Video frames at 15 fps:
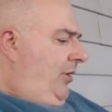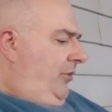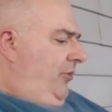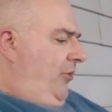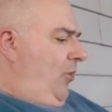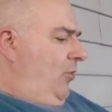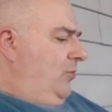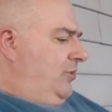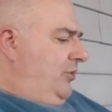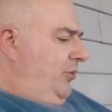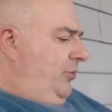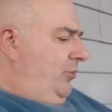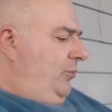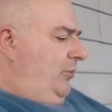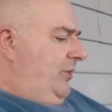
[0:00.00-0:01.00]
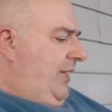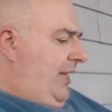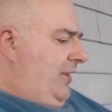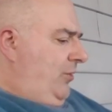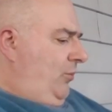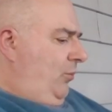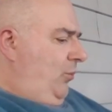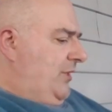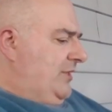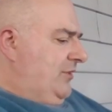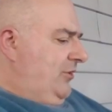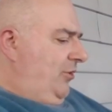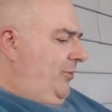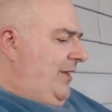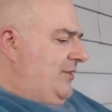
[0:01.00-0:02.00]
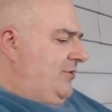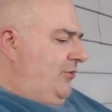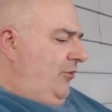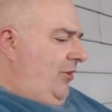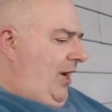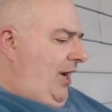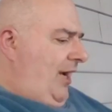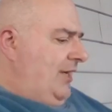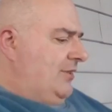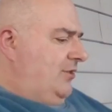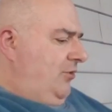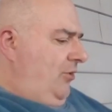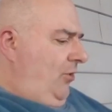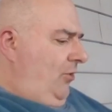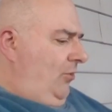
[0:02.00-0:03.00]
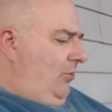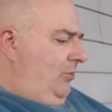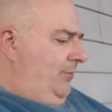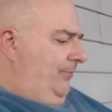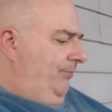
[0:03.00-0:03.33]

Those who take wisdom as their highest goal,